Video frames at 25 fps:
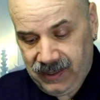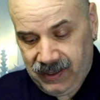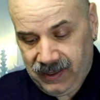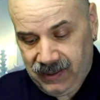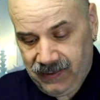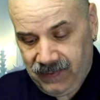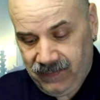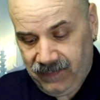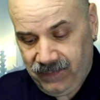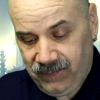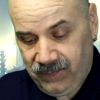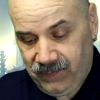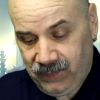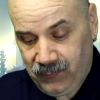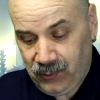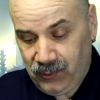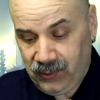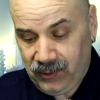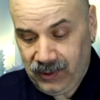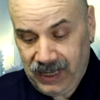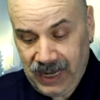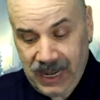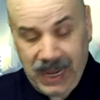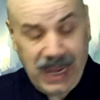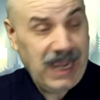
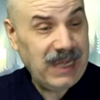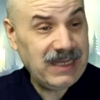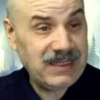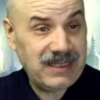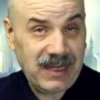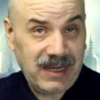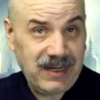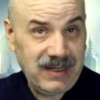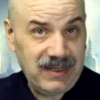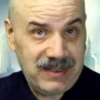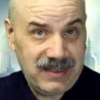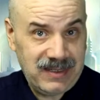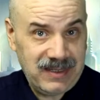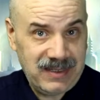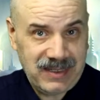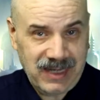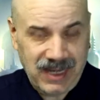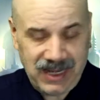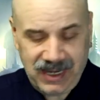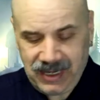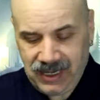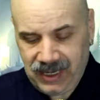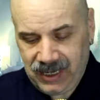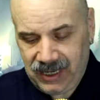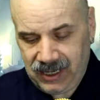for, as I
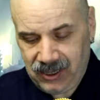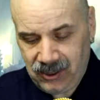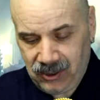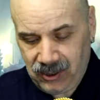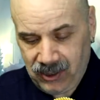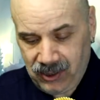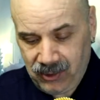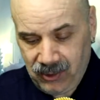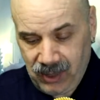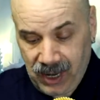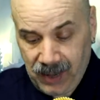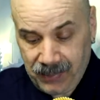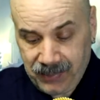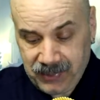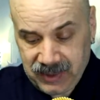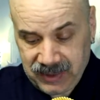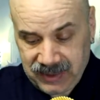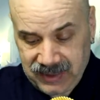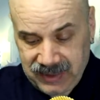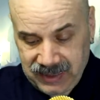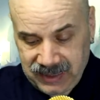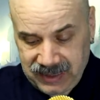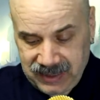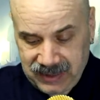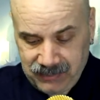said earlier, up to
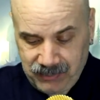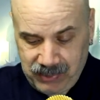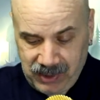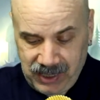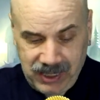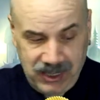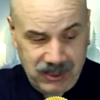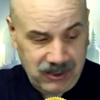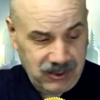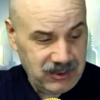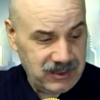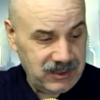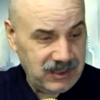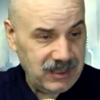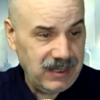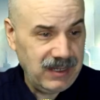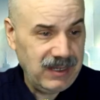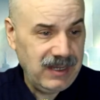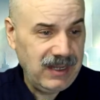6 players.